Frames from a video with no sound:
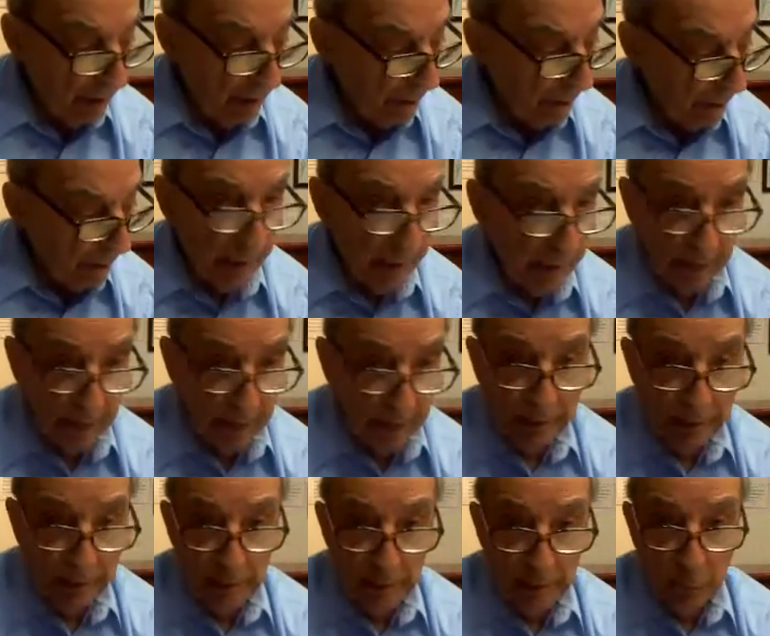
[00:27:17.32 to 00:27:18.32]
and
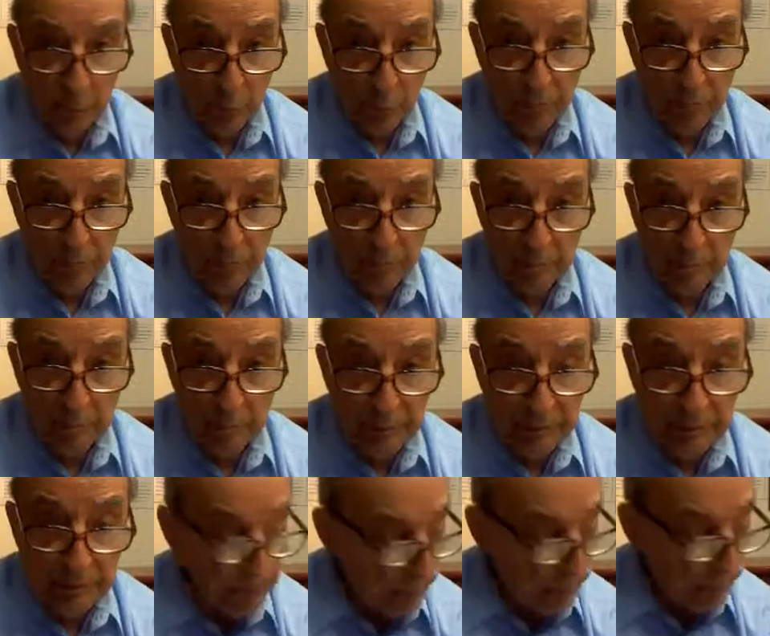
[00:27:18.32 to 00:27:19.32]
which
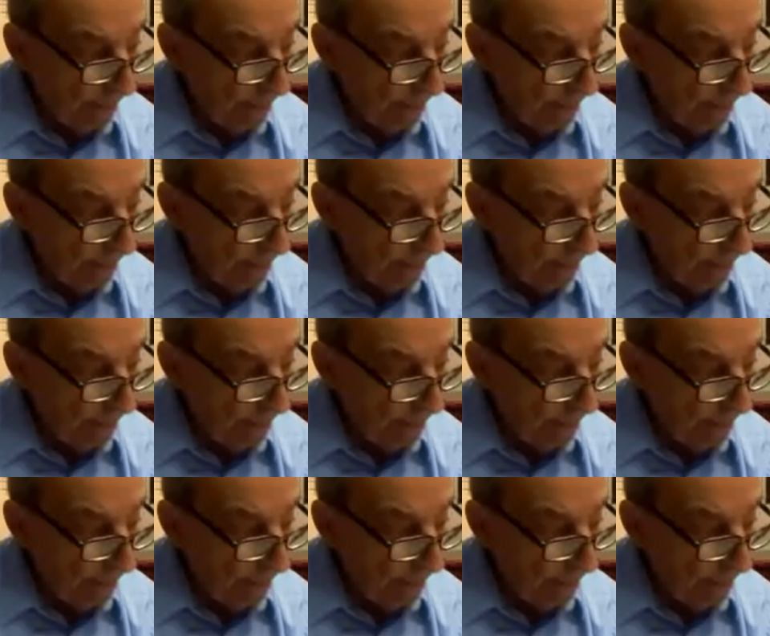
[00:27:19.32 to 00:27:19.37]
is